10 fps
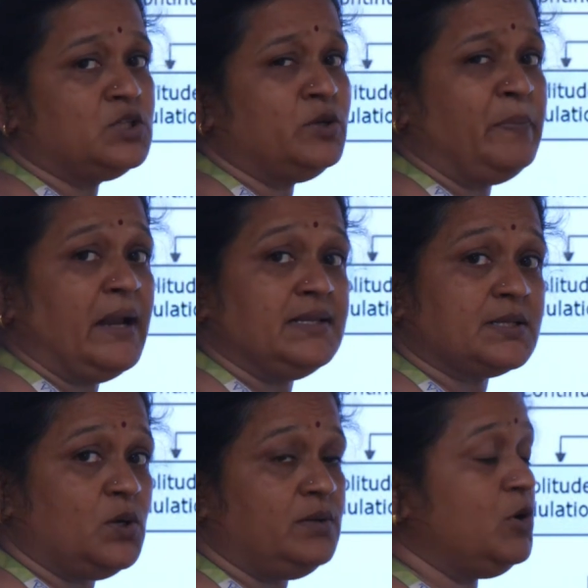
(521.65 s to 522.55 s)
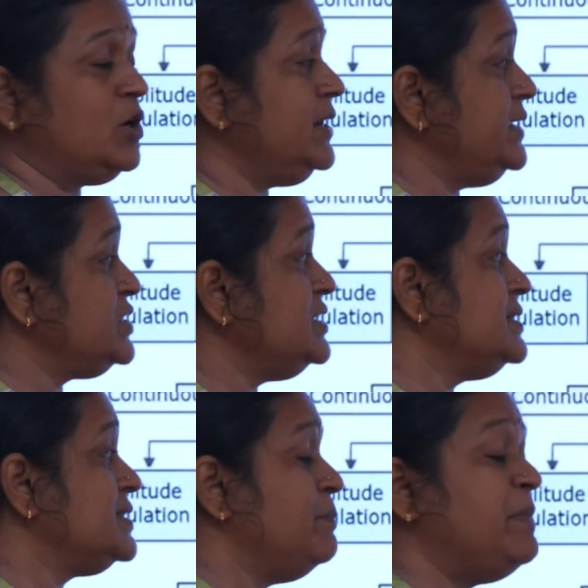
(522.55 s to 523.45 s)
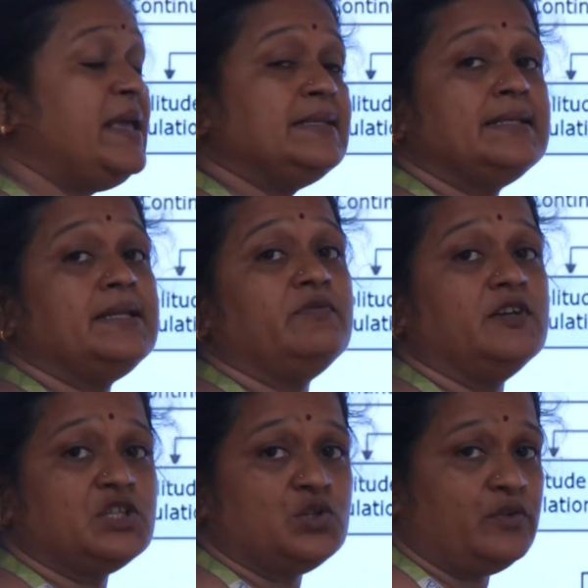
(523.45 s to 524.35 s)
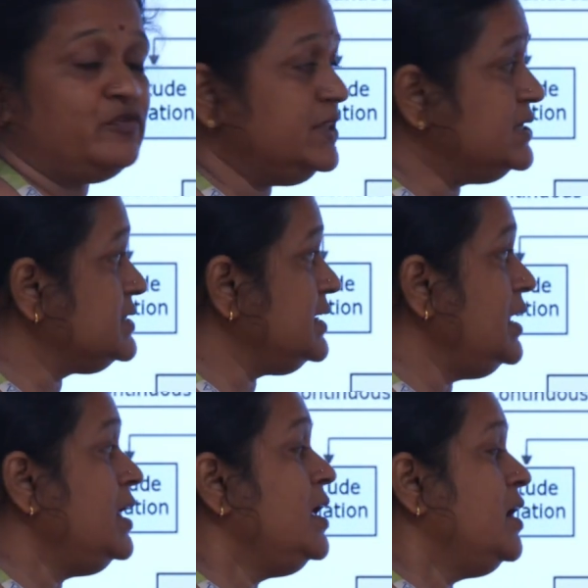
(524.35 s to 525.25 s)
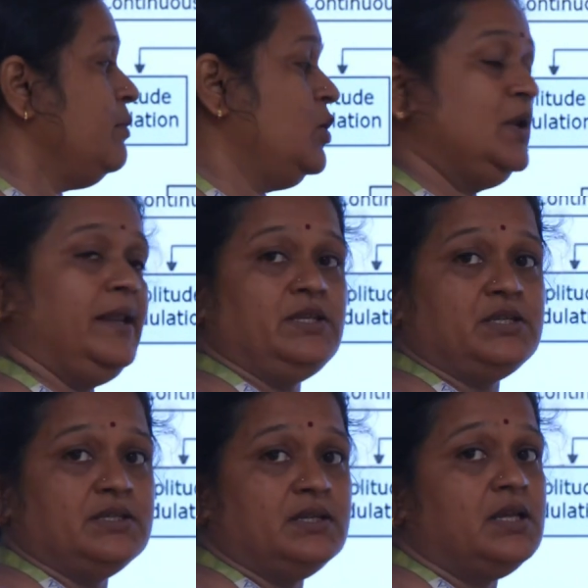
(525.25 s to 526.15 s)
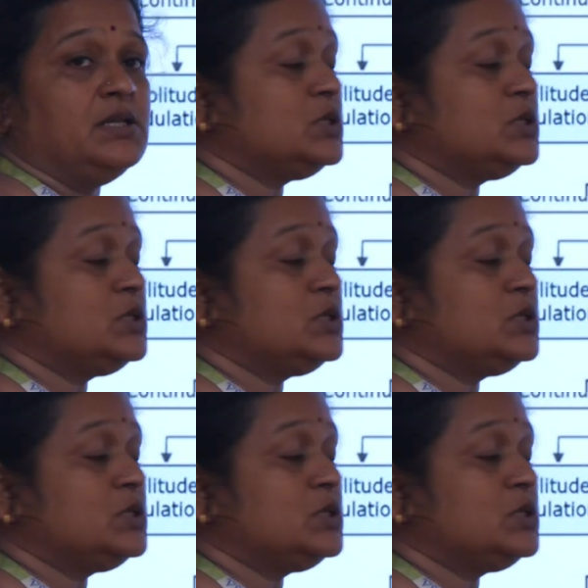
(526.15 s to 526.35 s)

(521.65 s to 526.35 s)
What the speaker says: So pulse code modulation is a basic version of digital modulation.